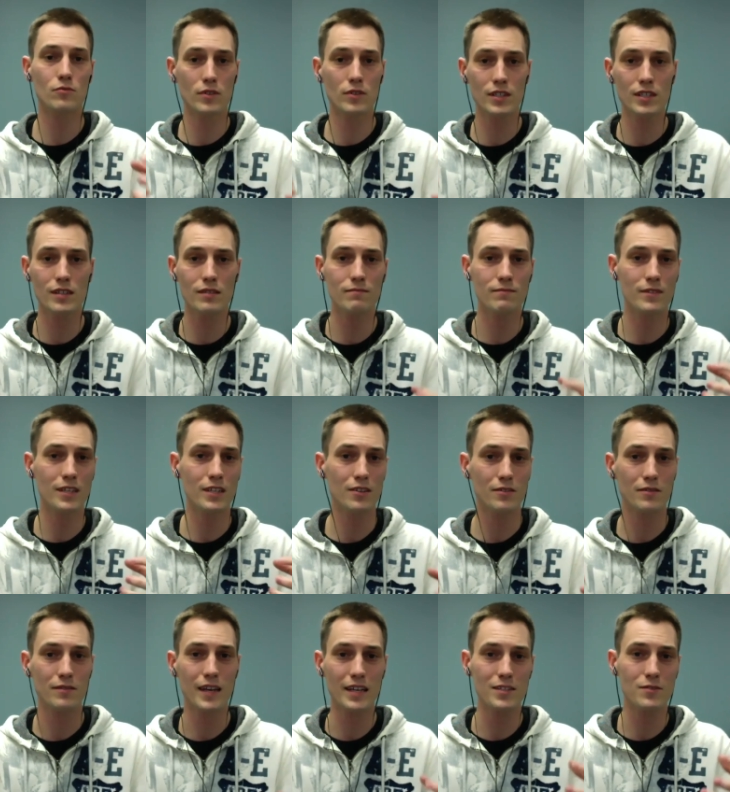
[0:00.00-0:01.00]
really,
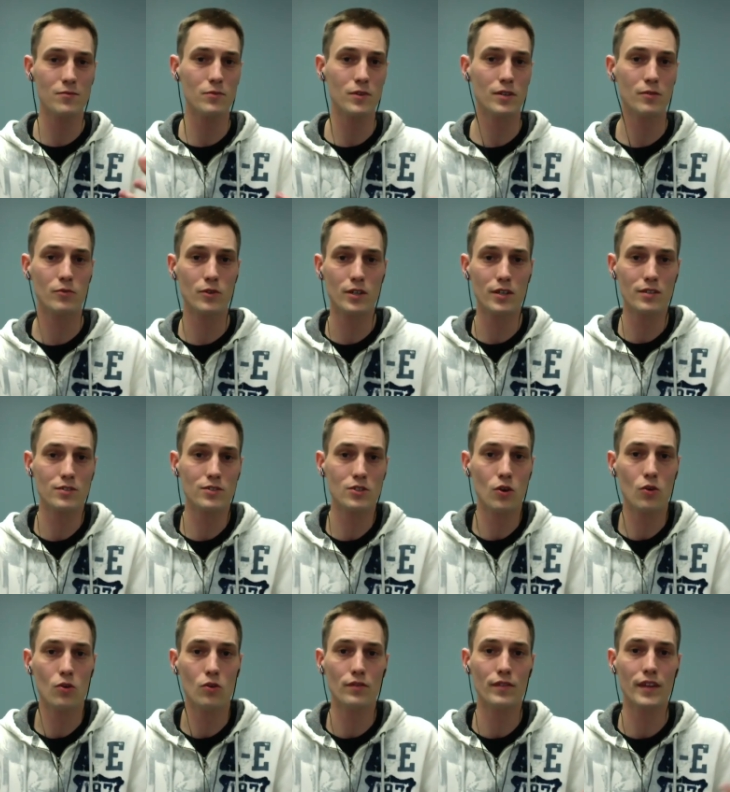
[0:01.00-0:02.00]
that's where we're
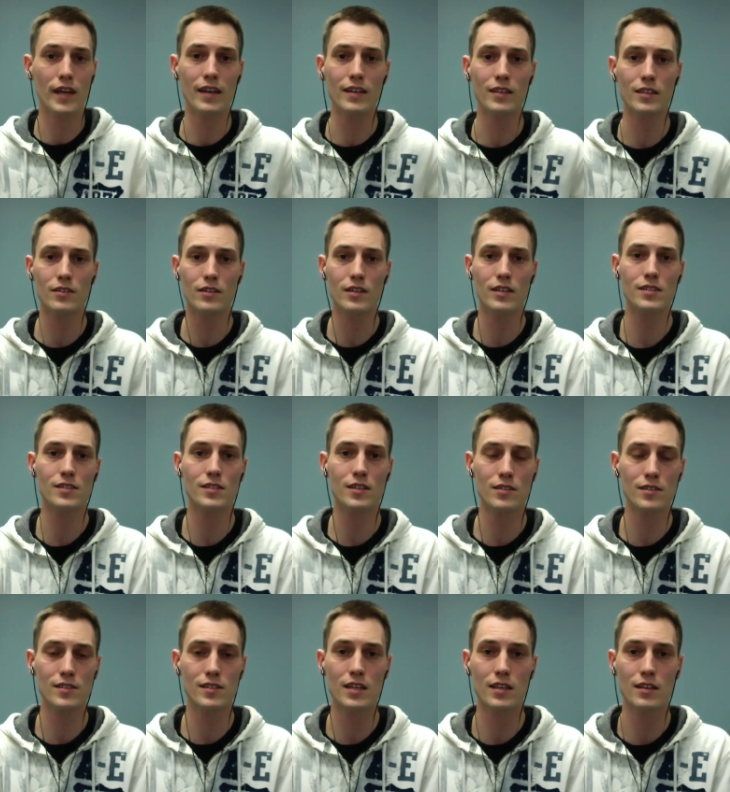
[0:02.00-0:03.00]
told that you're going to
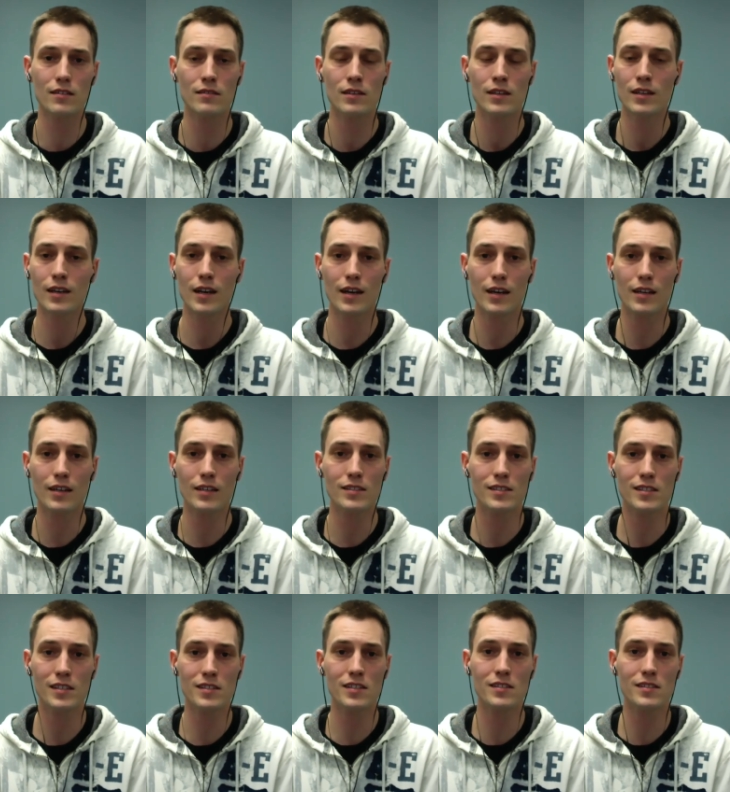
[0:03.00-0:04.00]
start seeing
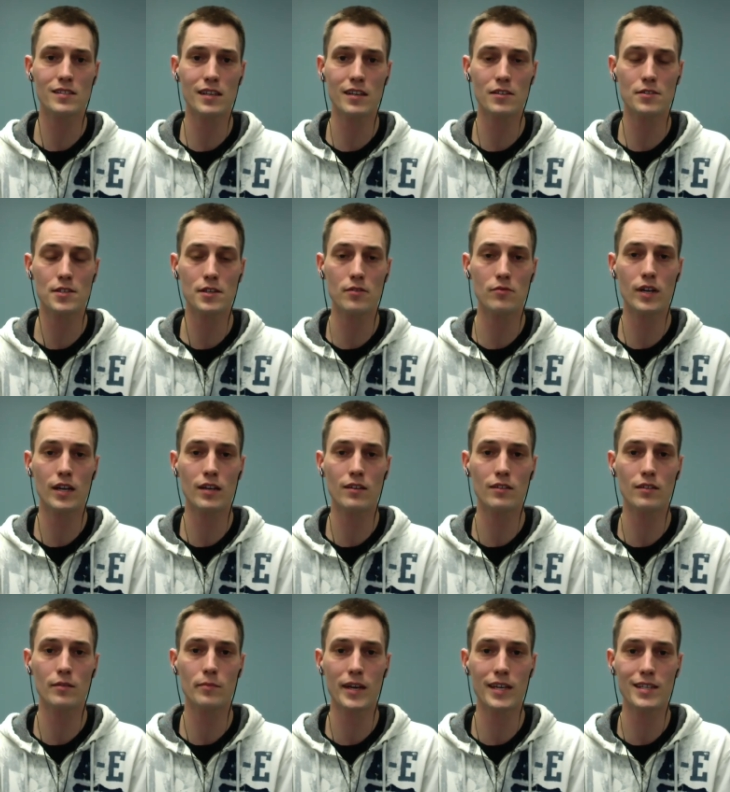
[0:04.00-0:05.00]
consistent sales on a
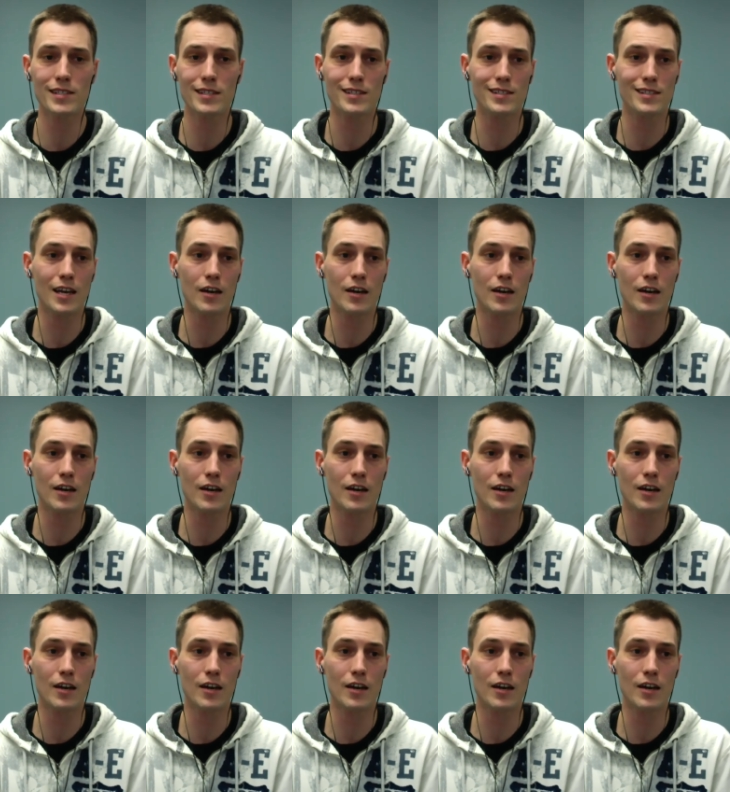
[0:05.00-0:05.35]
regular basis.